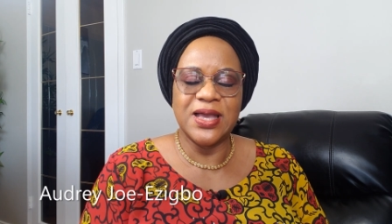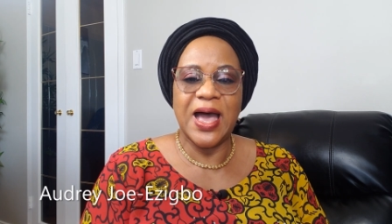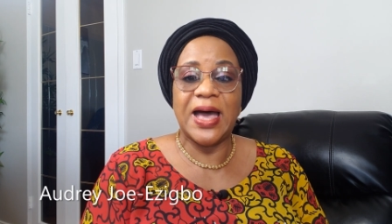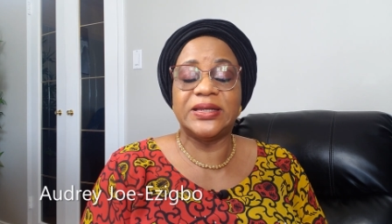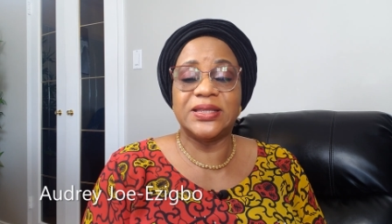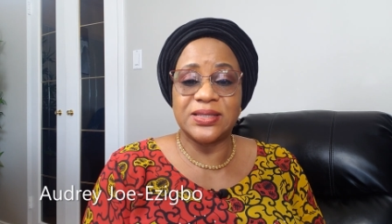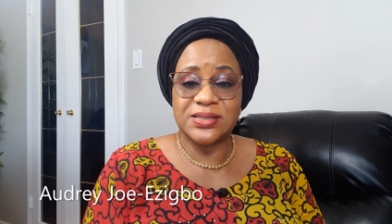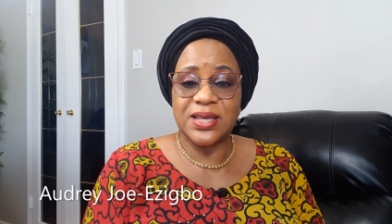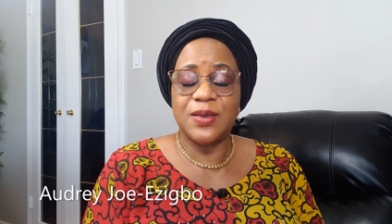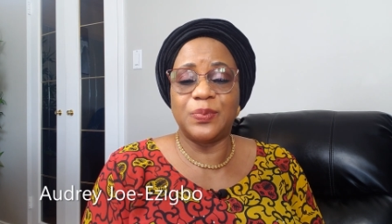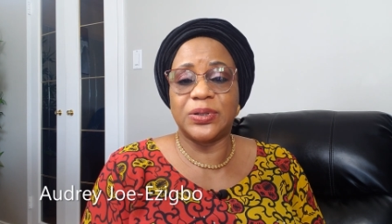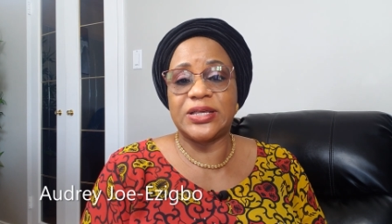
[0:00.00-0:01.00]
And in the
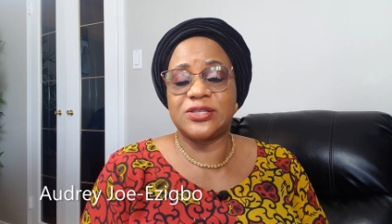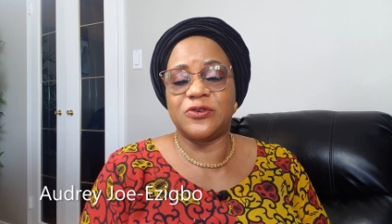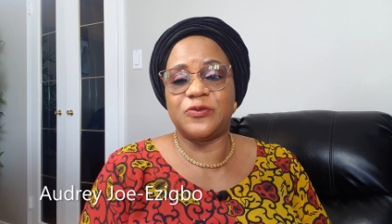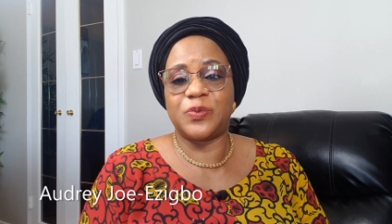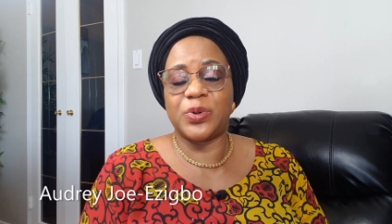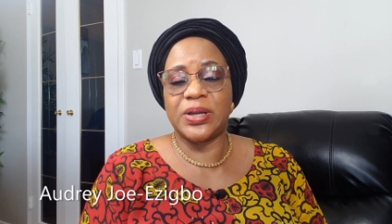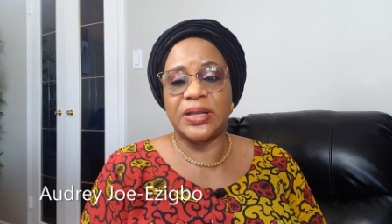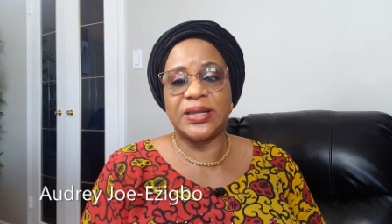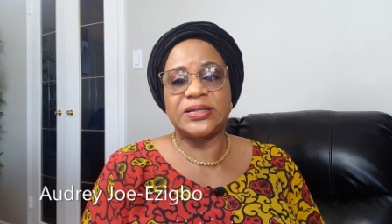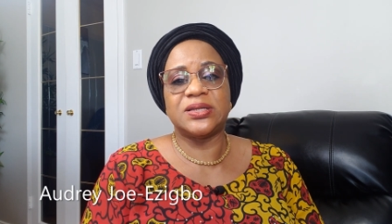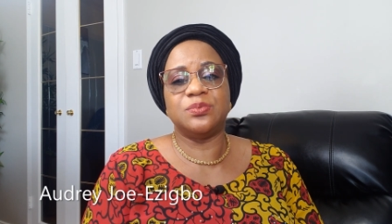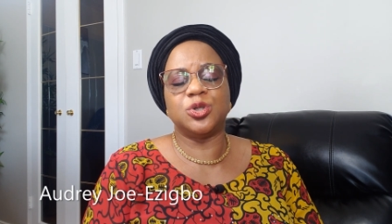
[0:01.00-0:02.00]
same place of prayer,
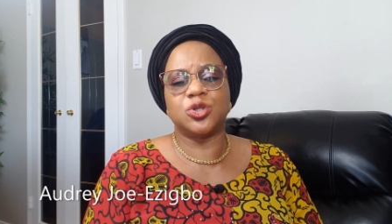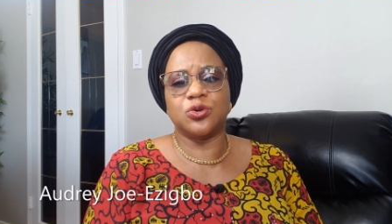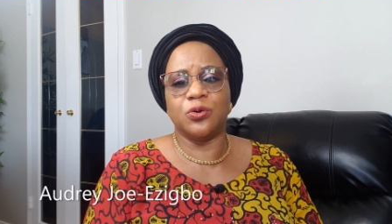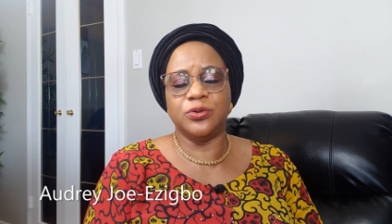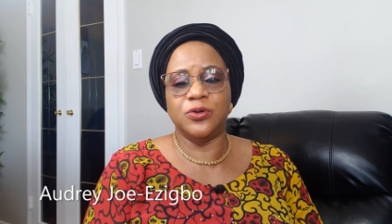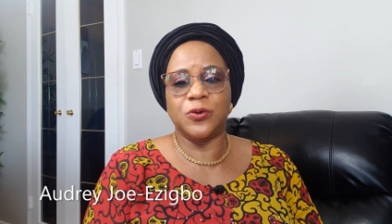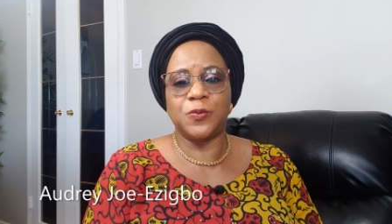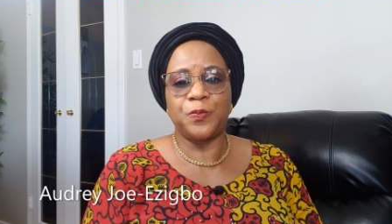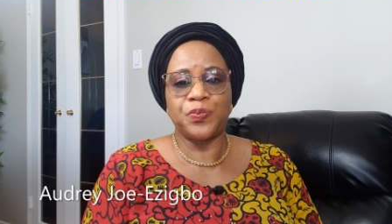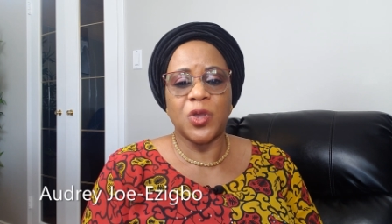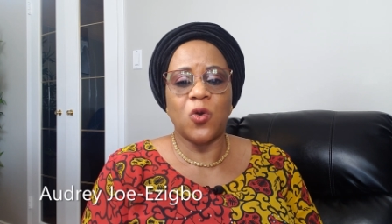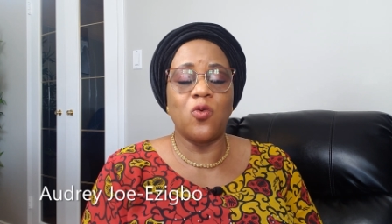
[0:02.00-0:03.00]
let him show you
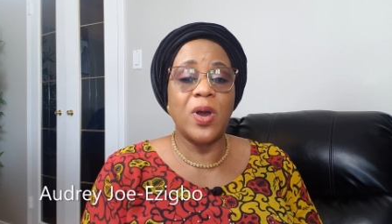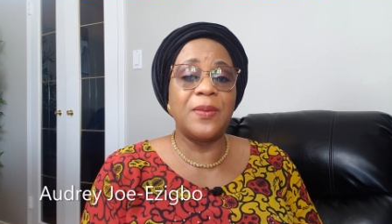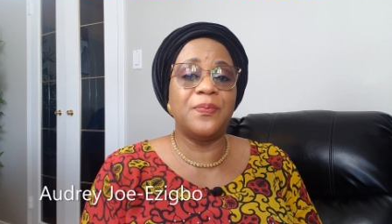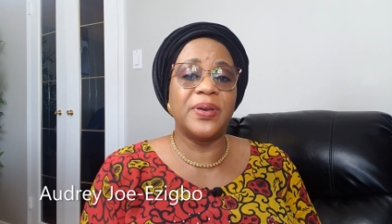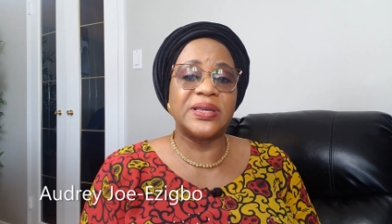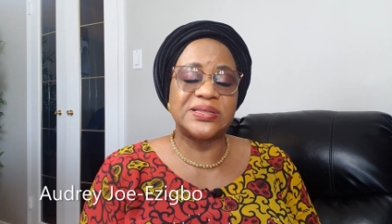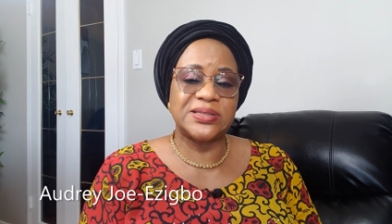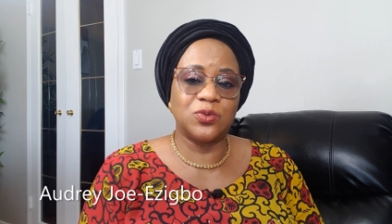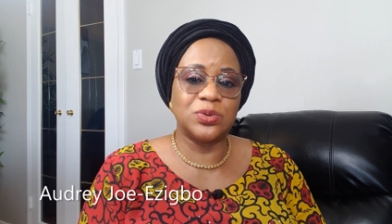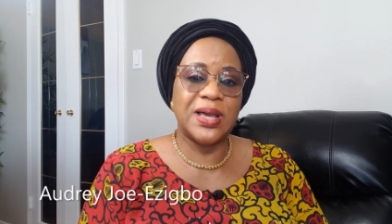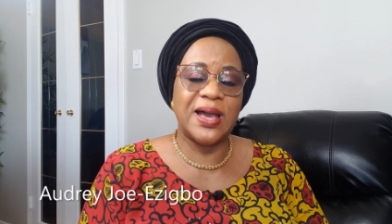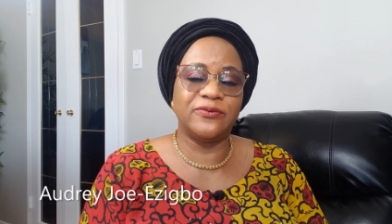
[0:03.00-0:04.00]
where best he
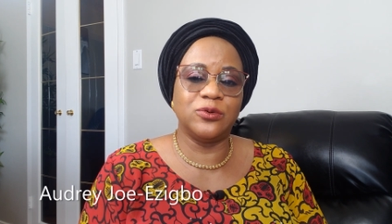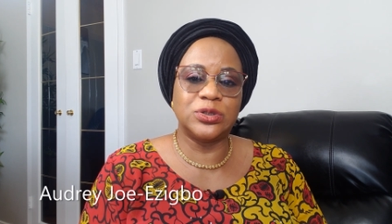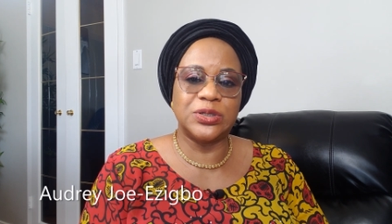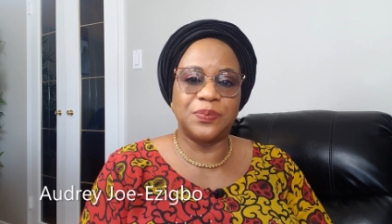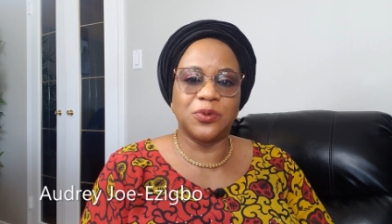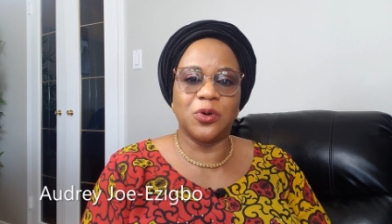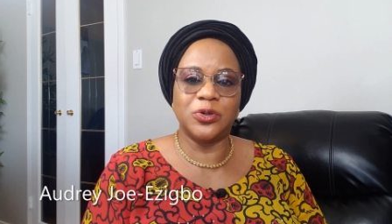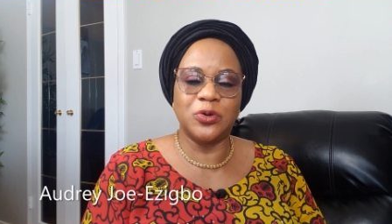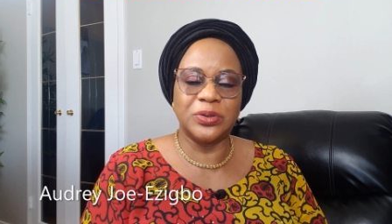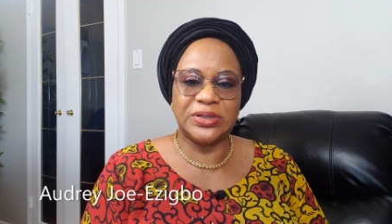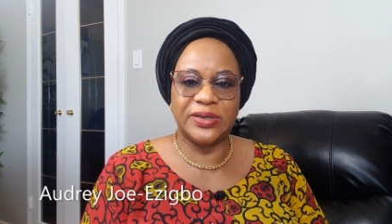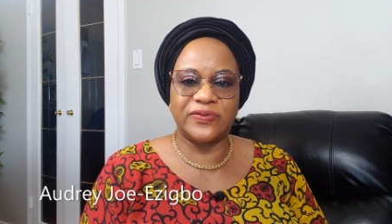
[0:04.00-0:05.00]
would have you deploy
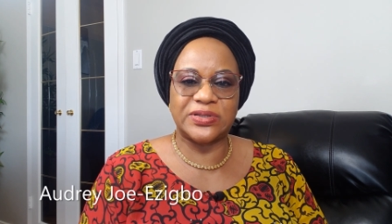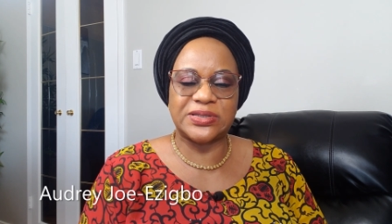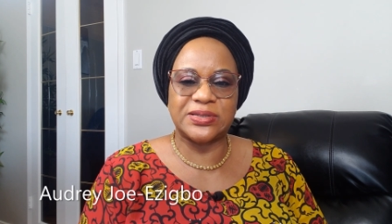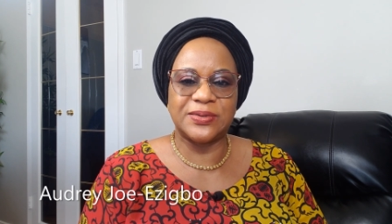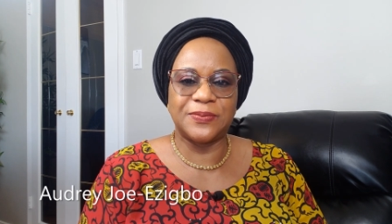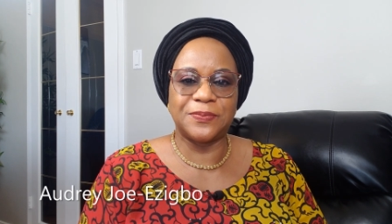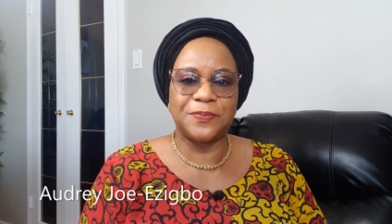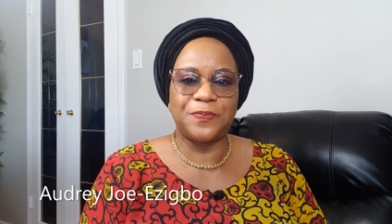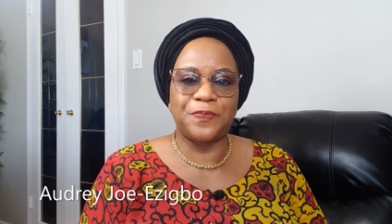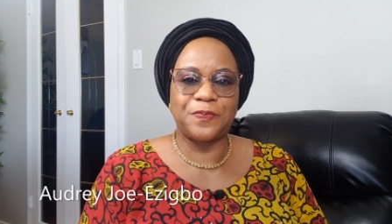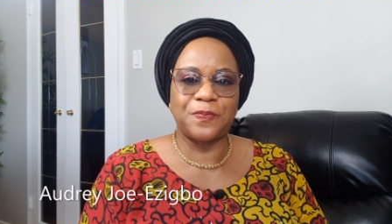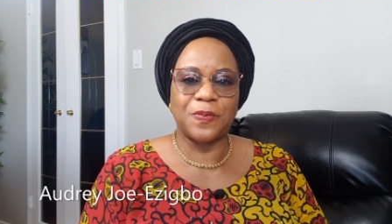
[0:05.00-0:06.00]
your gifts
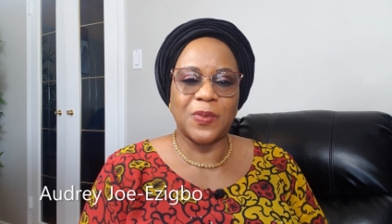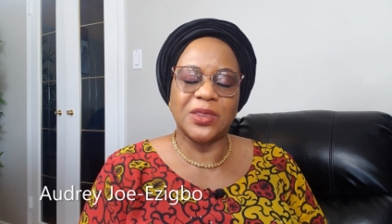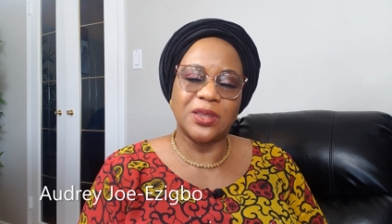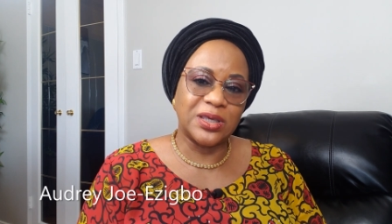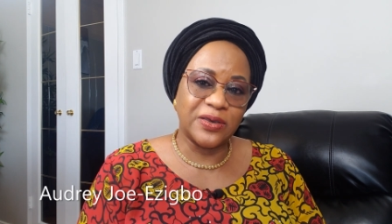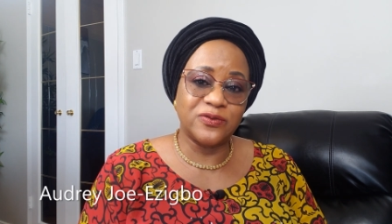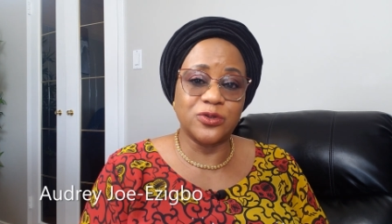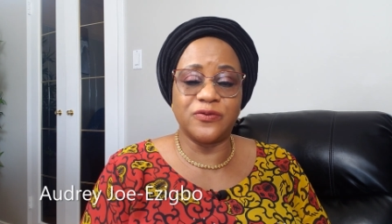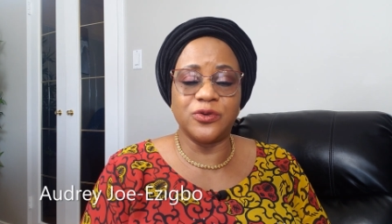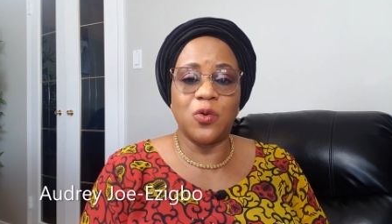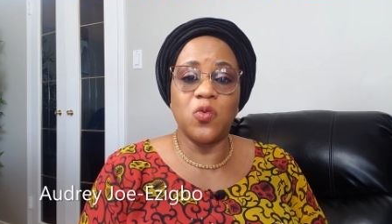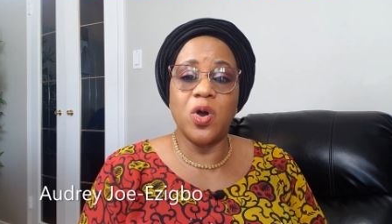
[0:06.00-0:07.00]
the gift of
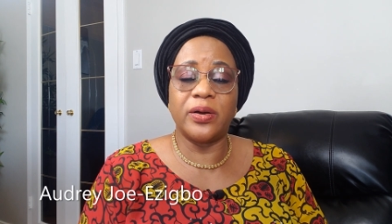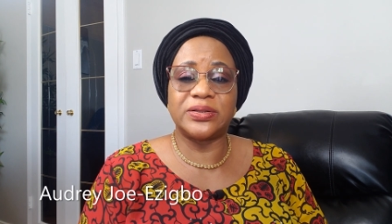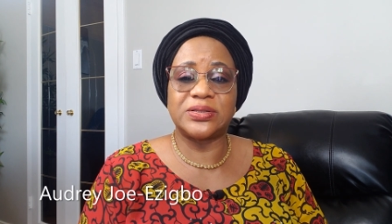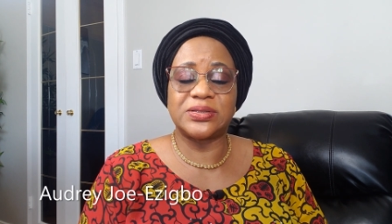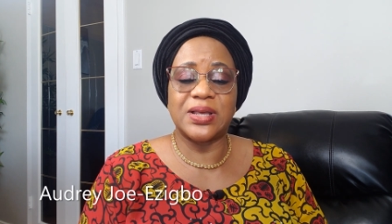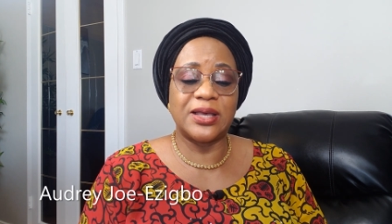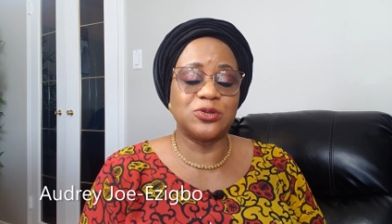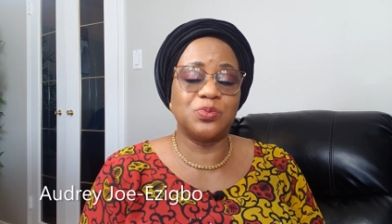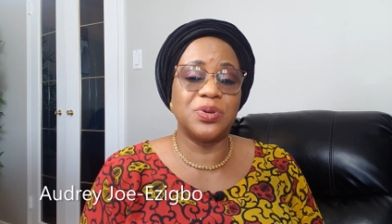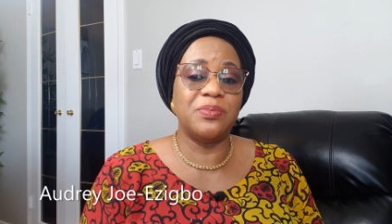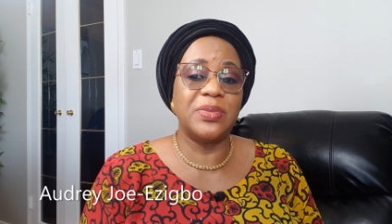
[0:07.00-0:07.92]
your words as will be